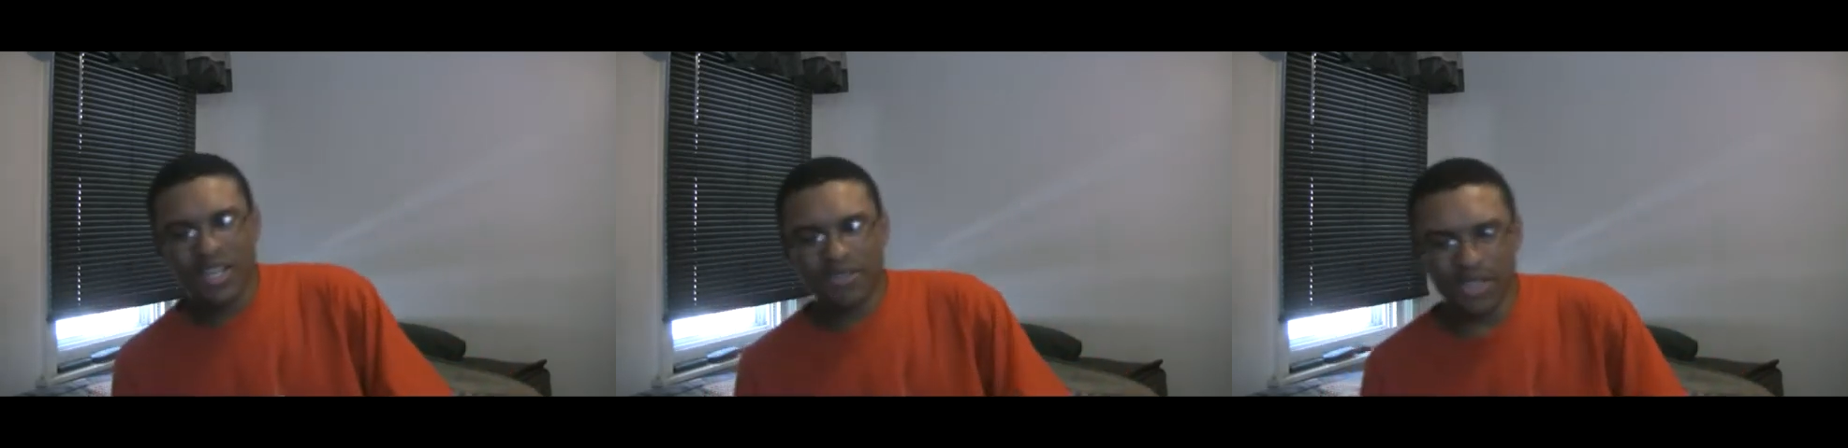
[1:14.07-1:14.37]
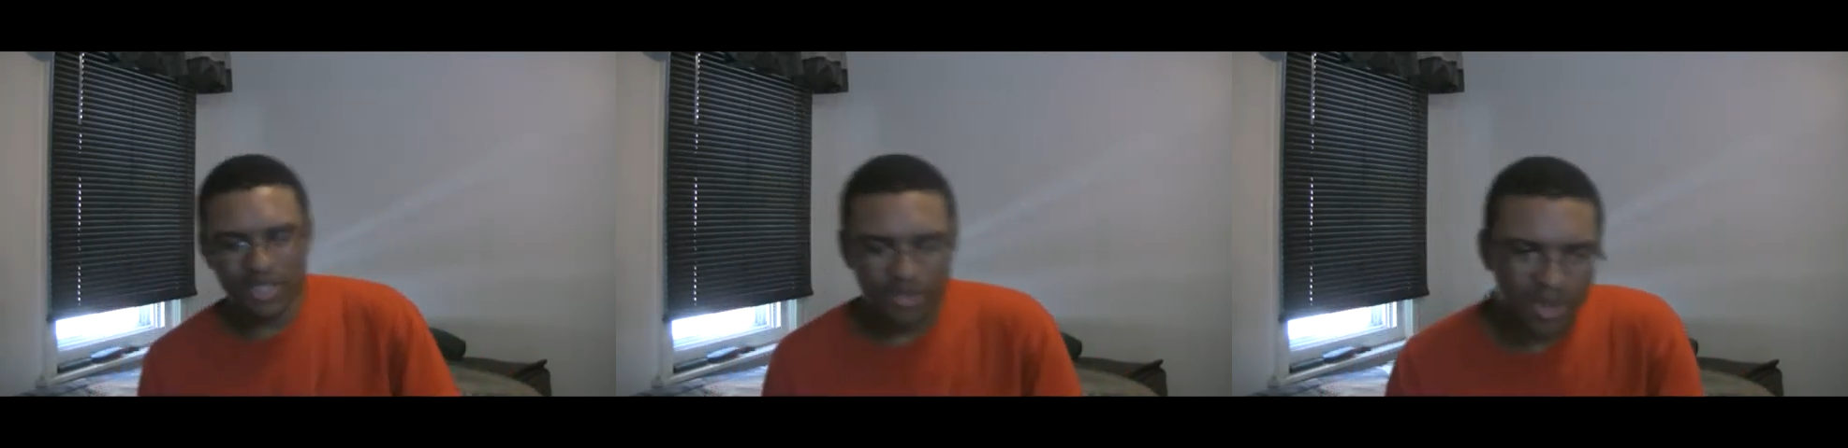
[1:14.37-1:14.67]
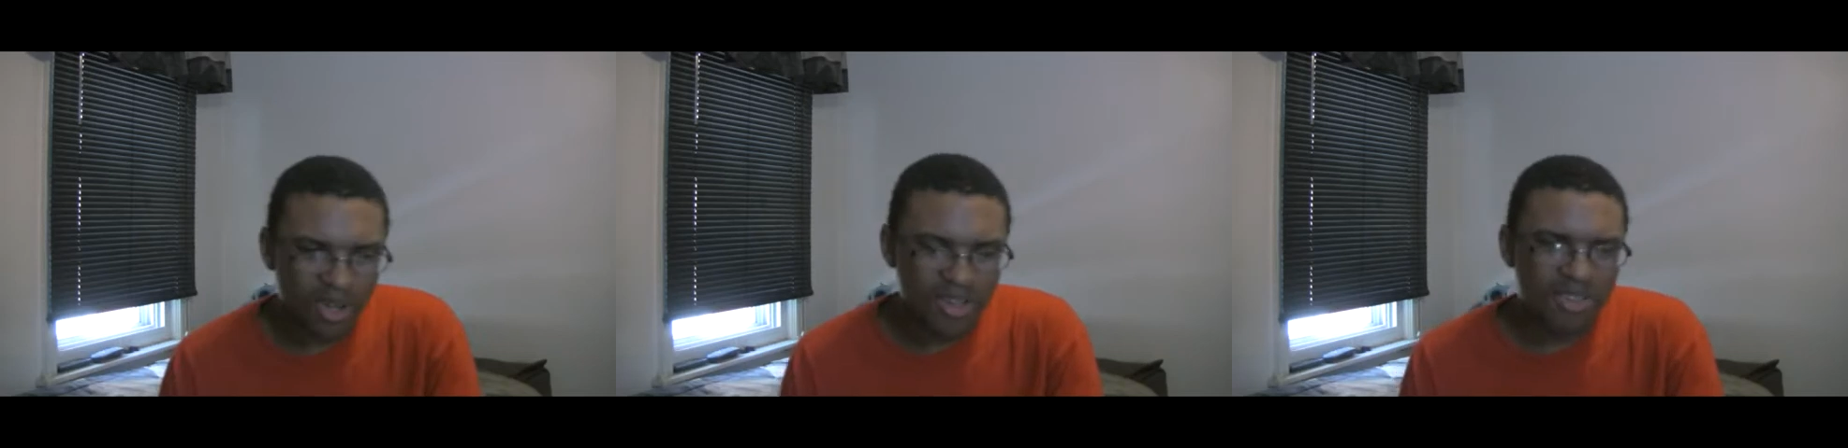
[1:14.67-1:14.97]
first of
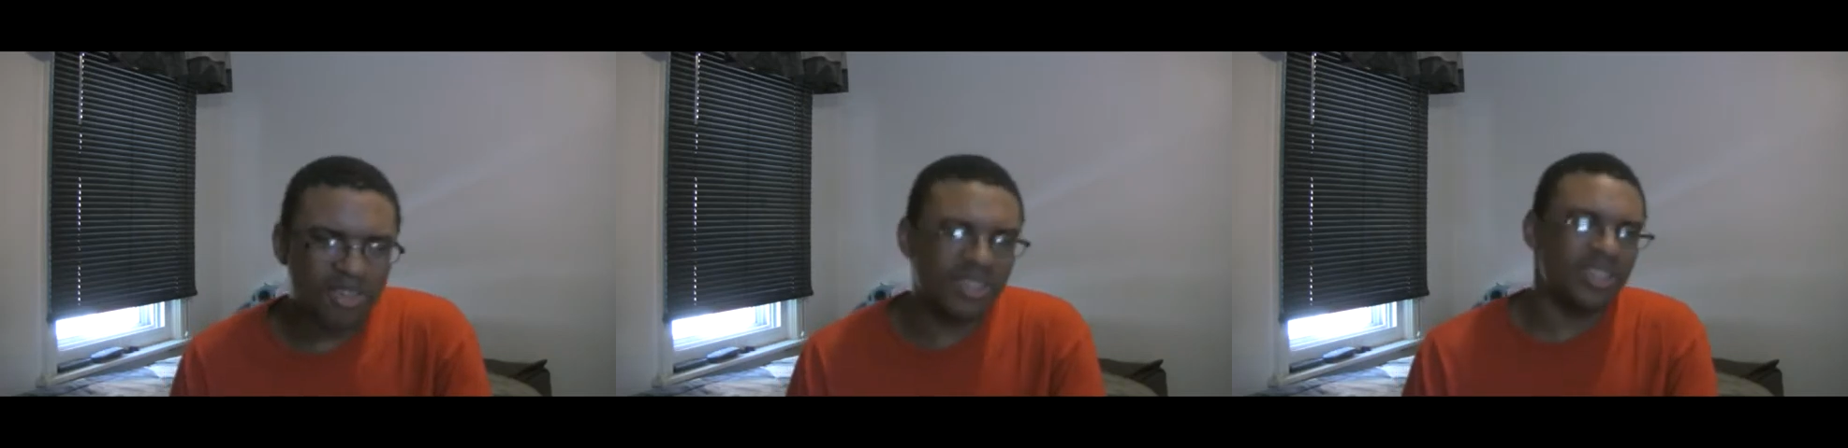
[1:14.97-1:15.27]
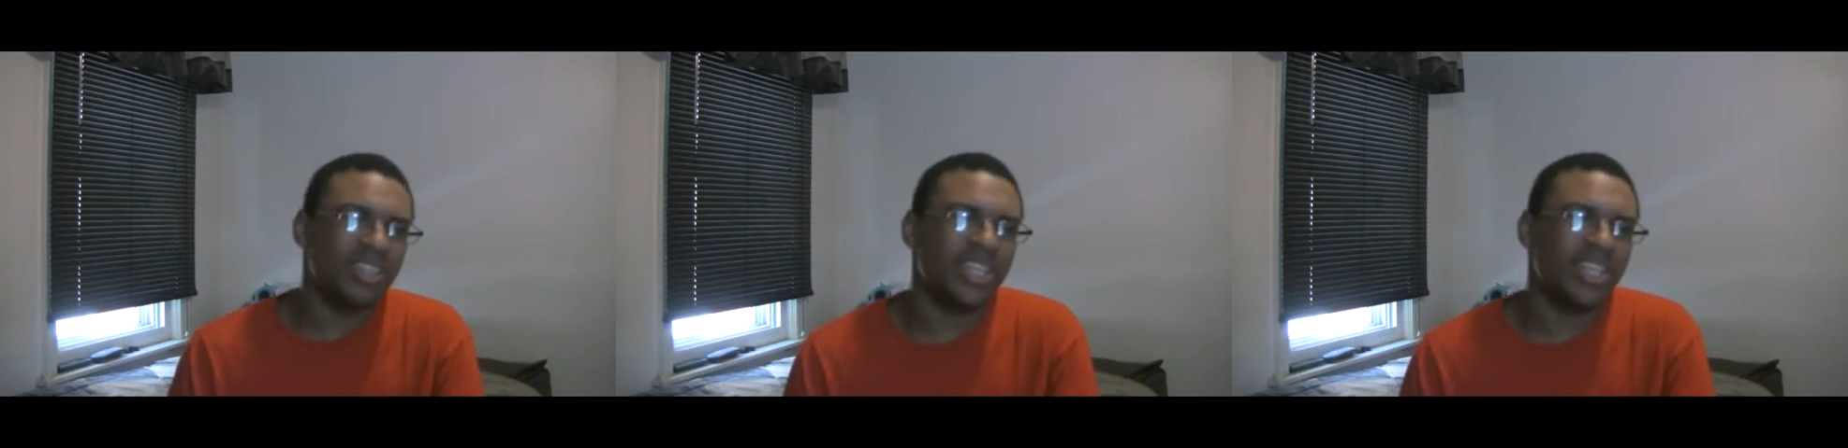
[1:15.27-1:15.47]
all, would